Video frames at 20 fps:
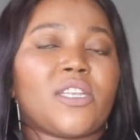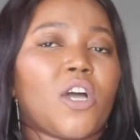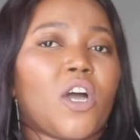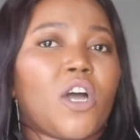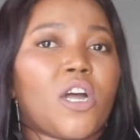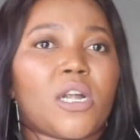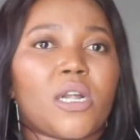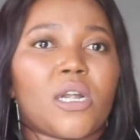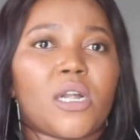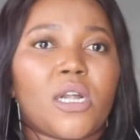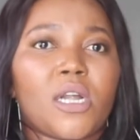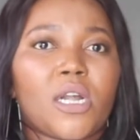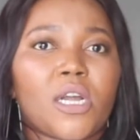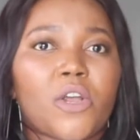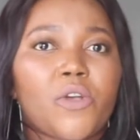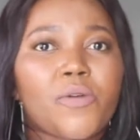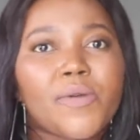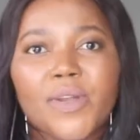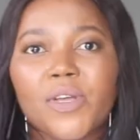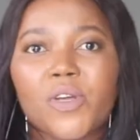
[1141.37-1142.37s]
are
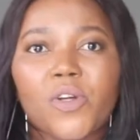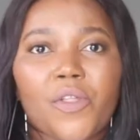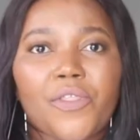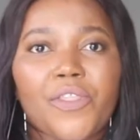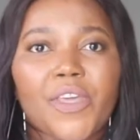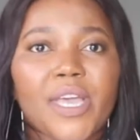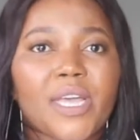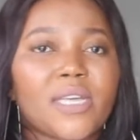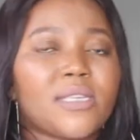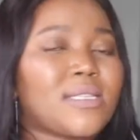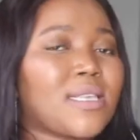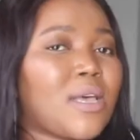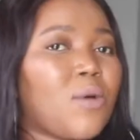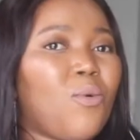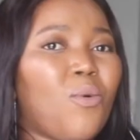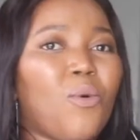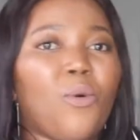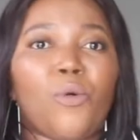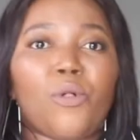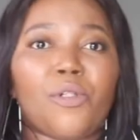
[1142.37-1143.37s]
critical thinkers
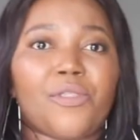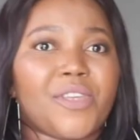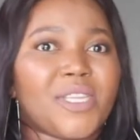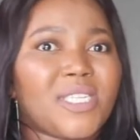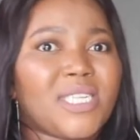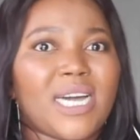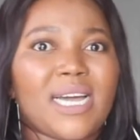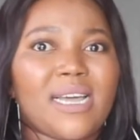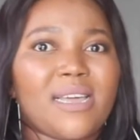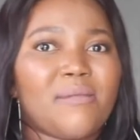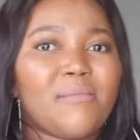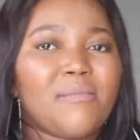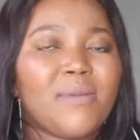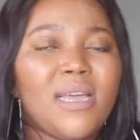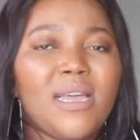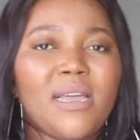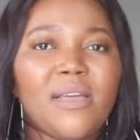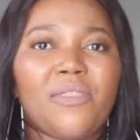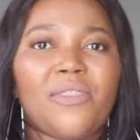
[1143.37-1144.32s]
all the time.